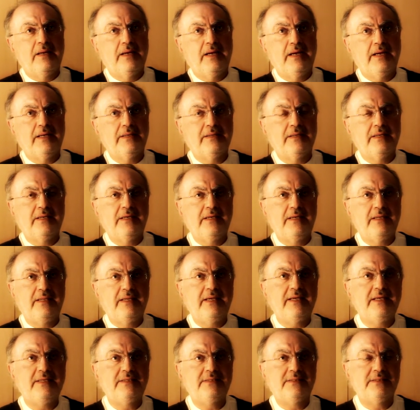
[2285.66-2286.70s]
and he
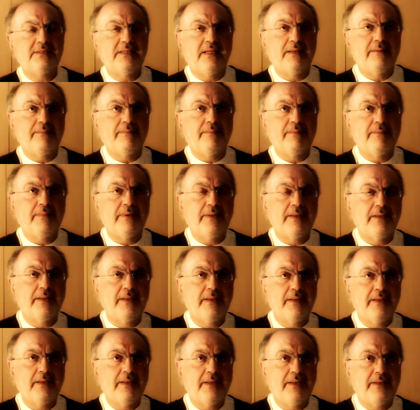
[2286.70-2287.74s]
leads them
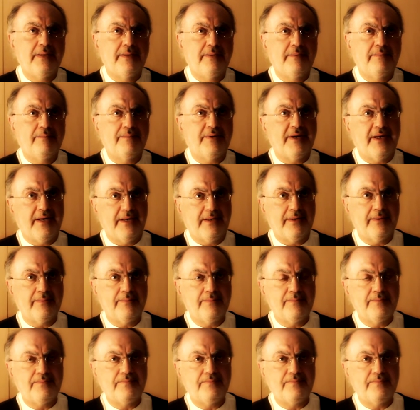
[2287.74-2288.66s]
in prayer.